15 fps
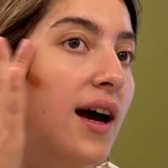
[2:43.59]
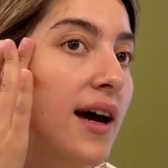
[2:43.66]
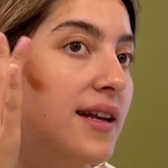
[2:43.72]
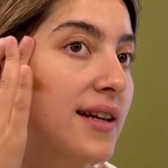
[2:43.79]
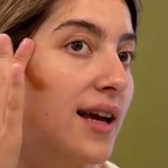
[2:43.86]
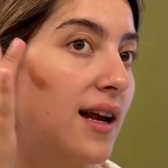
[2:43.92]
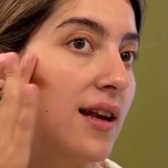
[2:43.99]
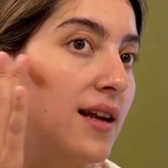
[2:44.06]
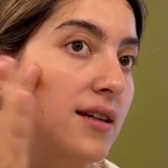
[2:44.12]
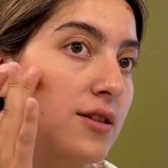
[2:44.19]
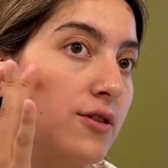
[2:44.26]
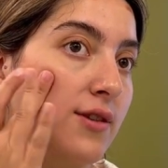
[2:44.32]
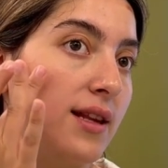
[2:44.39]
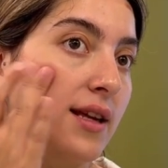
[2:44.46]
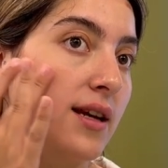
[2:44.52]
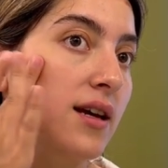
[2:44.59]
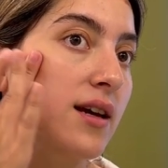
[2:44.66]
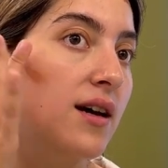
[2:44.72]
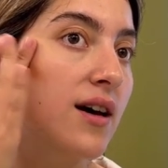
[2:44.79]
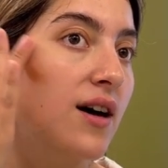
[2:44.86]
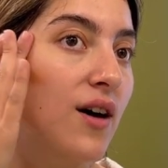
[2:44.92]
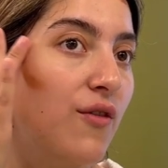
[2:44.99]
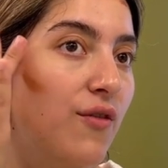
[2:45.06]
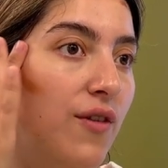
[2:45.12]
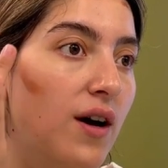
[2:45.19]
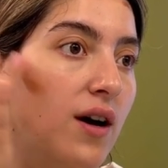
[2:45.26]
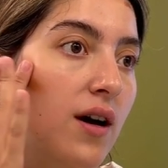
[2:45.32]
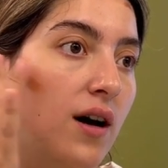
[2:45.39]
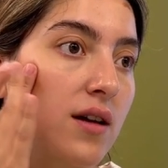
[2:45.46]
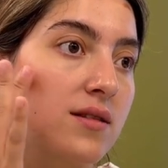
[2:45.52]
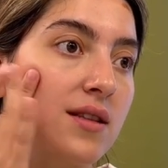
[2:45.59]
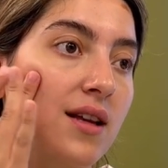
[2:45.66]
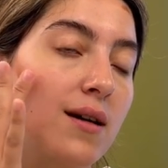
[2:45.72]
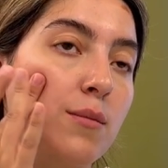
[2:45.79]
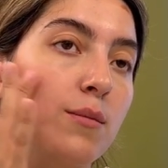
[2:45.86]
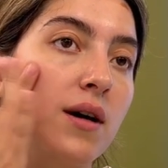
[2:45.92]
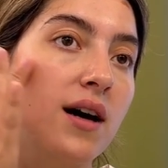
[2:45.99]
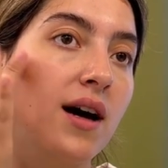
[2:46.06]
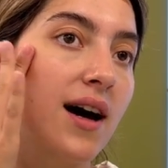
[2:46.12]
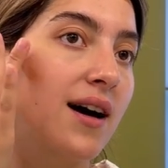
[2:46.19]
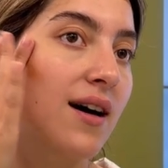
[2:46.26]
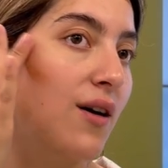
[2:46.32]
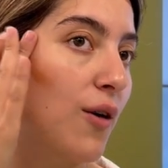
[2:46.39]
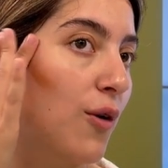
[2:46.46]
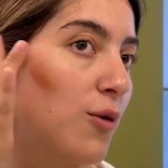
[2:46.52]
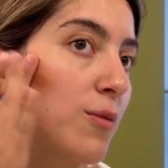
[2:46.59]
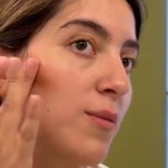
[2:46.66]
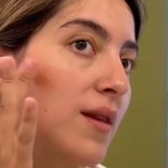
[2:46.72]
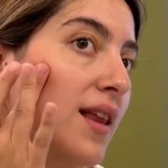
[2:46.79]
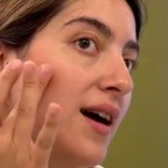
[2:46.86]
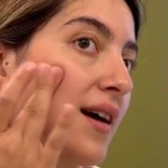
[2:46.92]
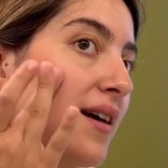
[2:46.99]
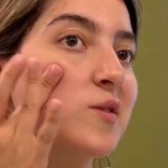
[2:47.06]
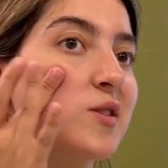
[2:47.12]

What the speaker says: and I literally forgot them at home.